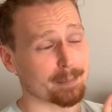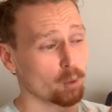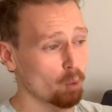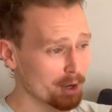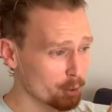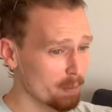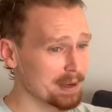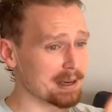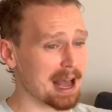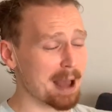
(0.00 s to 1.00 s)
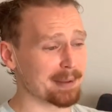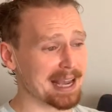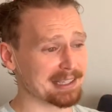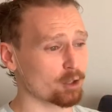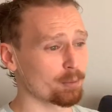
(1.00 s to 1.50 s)
But Wonder Woman, I'm
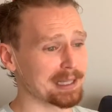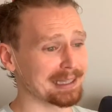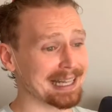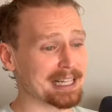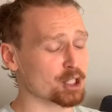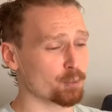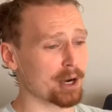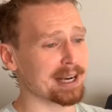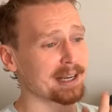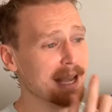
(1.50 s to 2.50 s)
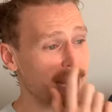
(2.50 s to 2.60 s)
guessing, will be late spring.